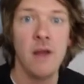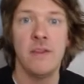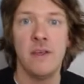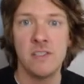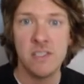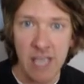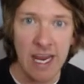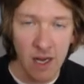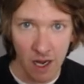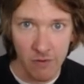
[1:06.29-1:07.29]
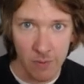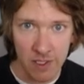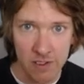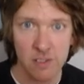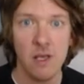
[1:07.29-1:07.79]
The state
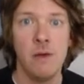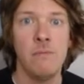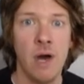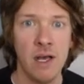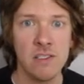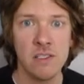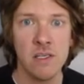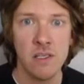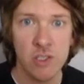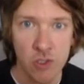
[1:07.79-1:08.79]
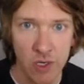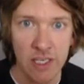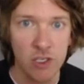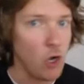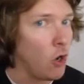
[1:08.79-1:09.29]
governments must
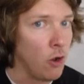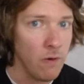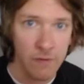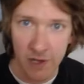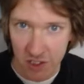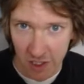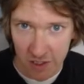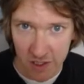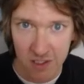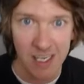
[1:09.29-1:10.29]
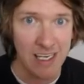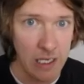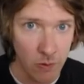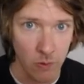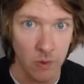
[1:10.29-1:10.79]
treat all of their citizens
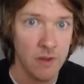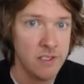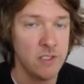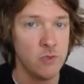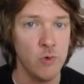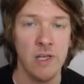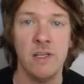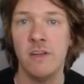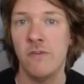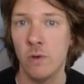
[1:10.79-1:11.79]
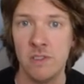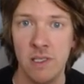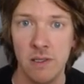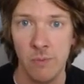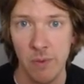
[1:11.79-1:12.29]
equal. This is written in the
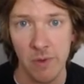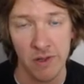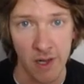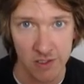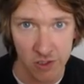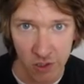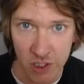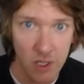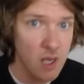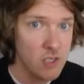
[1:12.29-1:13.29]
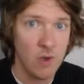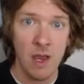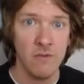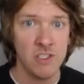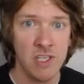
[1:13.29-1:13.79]
14th Amendment of the Constitution, so
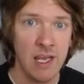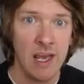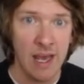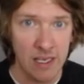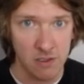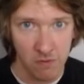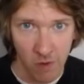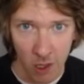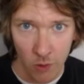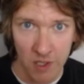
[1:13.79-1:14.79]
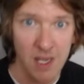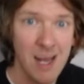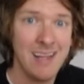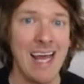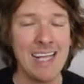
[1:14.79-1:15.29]
every state has to follow it.
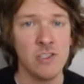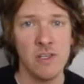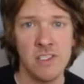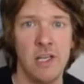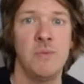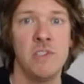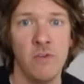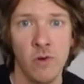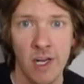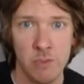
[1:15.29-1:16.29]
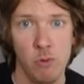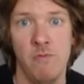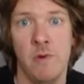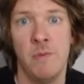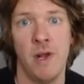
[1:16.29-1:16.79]
That's going to set up the civil rights
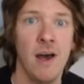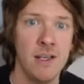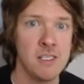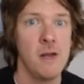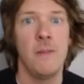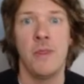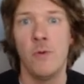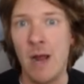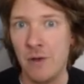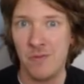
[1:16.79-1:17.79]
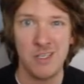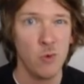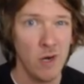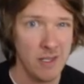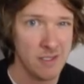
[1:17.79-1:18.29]
movement, because throughout the
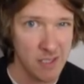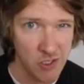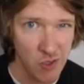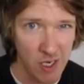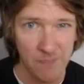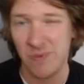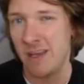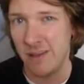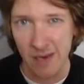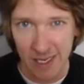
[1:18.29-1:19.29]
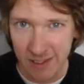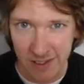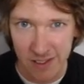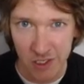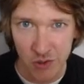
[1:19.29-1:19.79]
20th century and the 19th
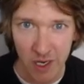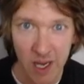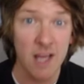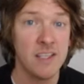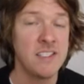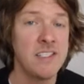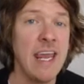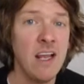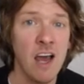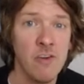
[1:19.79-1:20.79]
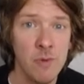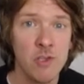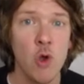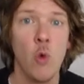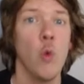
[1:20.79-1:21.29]
century, the state governments
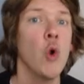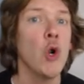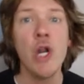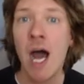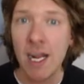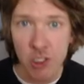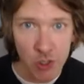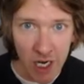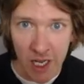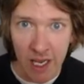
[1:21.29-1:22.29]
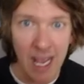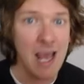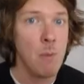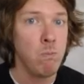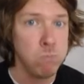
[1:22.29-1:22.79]
were not treating
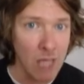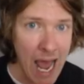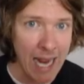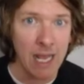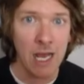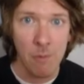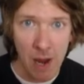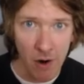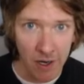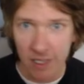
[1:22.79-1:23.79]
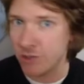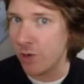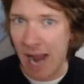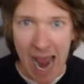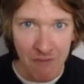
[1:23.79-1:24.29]
Black Americans or
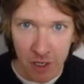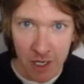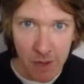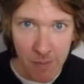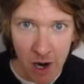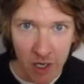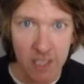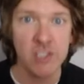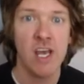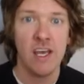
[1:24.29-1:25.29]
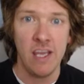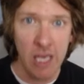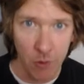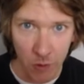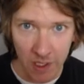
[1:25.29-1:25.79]
African Americans
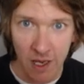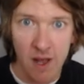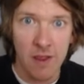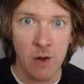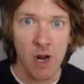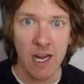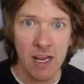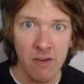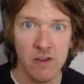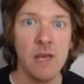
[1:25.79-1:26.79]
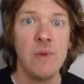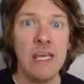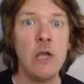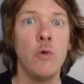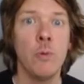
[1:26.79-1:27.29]
equally. They were not giving them
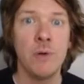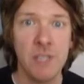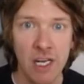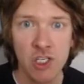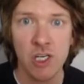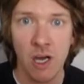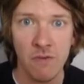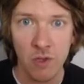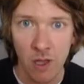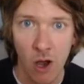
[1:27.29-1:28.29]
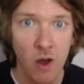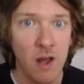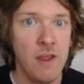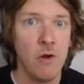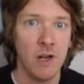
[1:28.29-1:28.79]
equal protection of the law.
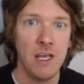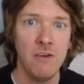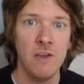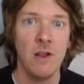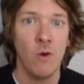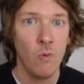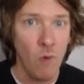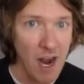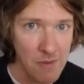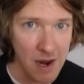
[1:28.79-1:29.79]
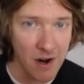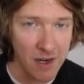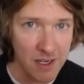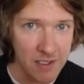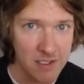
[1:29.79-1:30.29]
They were giving white
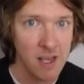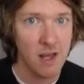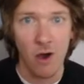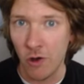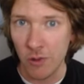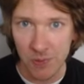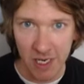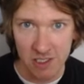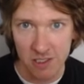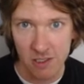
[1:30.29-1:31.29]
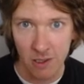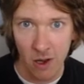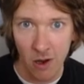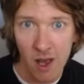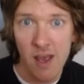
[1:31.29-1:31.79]
Americans all the protections of the
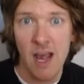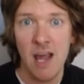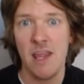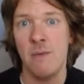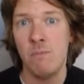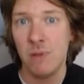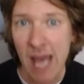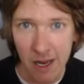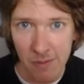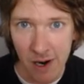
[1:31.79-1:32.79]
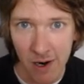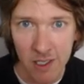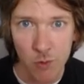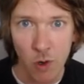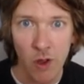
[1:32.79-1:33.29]
law, and then Black
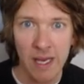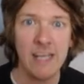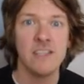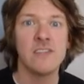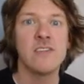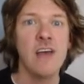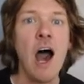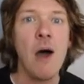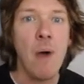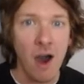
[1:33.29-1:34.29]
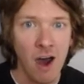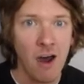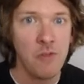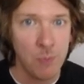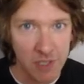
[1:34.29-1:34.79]
Americans were only getting some
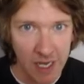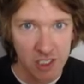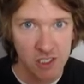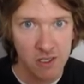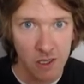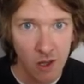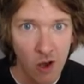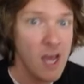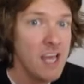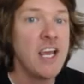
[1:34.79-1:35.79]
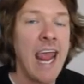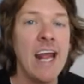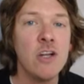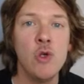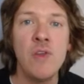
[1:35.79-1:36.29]
of the protections of the law. You
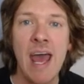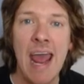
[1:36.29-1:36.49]
can't do that.